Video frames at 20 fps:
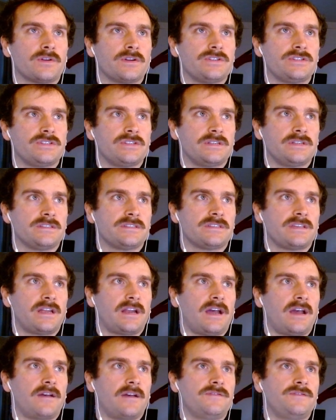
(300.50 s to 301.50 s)
Christians
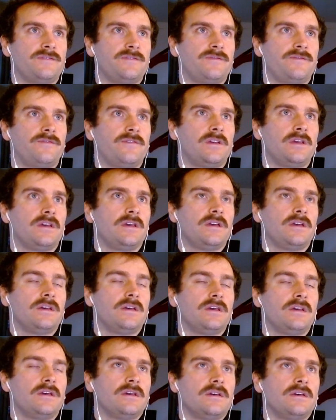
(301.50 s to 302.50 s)
that I've
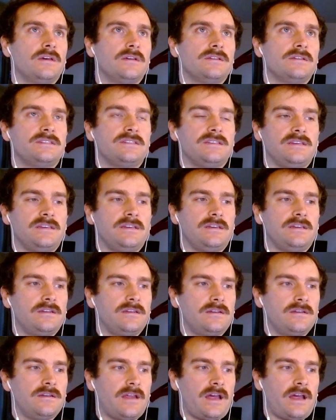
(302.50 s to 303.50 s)

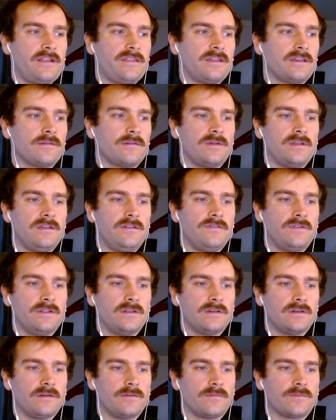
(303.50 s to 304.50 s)
seen, I think
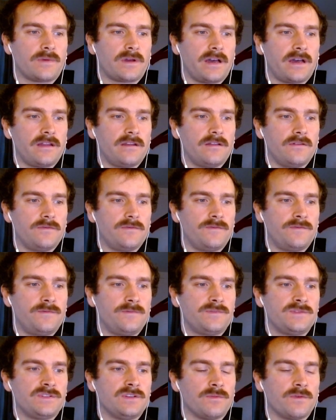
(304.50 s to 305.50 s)
even the kind of
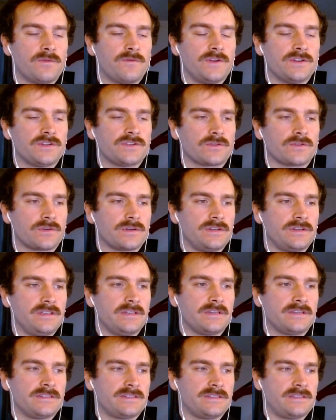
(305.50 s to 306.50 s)
superficial
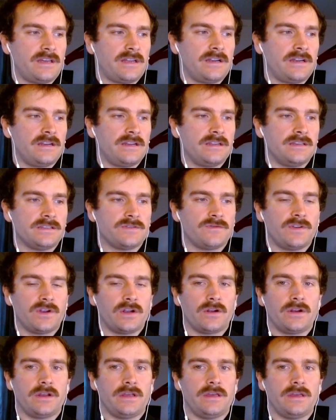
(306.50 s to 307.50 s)
critique is that it is
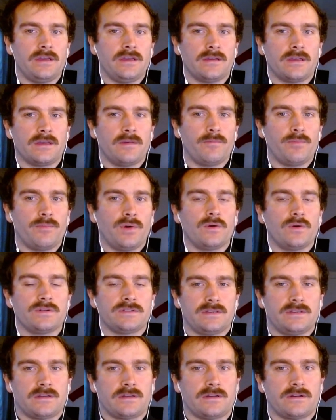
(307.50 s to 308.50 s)
very
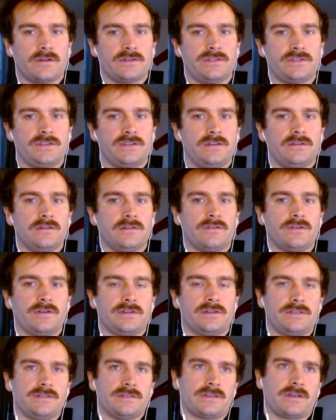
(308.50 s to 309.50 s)
imposing.
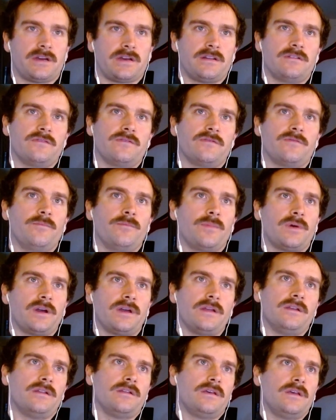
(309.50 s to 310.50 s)
Christians kind of
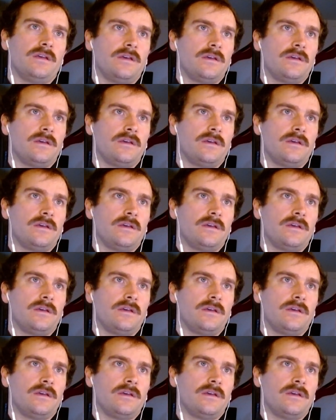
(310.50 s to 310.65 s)
might